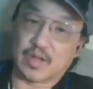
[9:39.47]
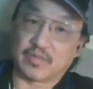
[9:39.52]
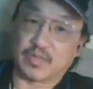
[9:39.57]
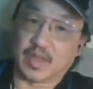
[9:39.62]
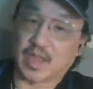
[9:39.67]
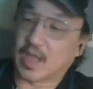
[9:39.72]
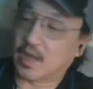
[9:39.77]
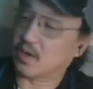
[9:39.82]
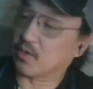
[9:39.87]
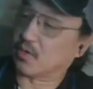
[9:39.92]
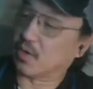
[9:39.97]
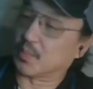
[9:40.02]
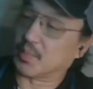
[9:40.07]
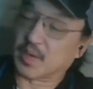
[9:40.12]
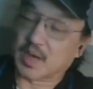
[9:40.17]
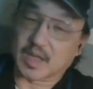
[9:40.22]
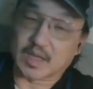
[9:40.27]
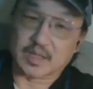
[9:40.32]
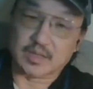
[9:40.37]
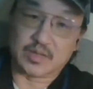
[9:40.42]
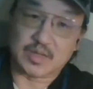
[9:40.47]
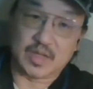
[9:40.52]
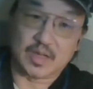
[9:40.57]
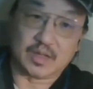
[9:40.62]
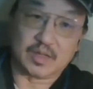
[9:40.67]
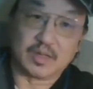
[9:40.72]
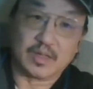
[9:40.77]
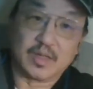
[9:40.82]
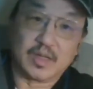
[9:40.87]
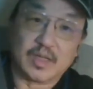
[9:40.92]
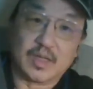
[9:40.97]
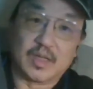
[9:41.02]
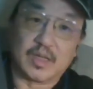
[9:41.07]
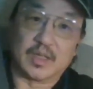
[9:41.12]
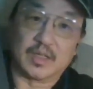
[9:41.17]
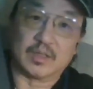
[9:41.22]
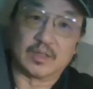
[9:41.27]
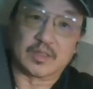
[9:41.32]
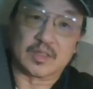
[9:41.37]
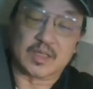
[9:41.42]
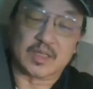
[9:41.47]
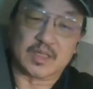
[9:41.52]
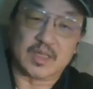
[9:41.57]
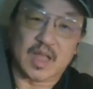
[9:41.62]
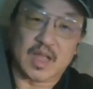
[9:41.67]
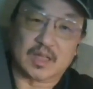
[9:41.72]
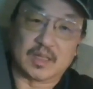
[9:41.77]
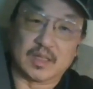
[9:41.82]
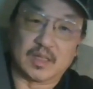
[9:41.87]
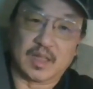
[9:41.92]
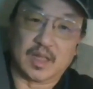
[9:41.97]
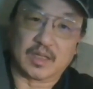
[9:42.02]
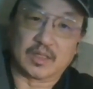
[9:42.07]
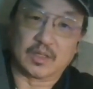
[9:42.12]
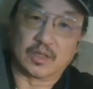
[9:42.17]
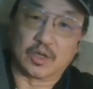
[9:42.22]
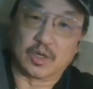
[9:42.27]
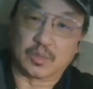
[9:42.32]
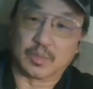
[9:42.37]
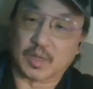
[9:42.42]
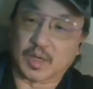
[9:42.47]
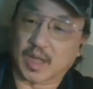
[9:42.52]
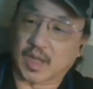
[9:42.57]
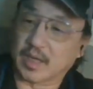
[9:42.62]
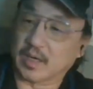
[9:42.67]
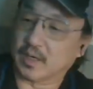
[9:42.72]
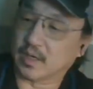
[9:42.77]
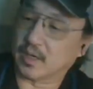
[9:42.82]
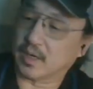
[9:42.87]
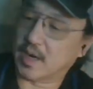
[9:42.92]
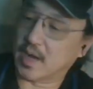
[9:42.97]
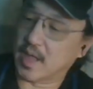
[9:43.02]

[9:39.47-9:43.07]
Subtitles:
the Gator grip, and I can tell it looks exactly like the Gerber Gator.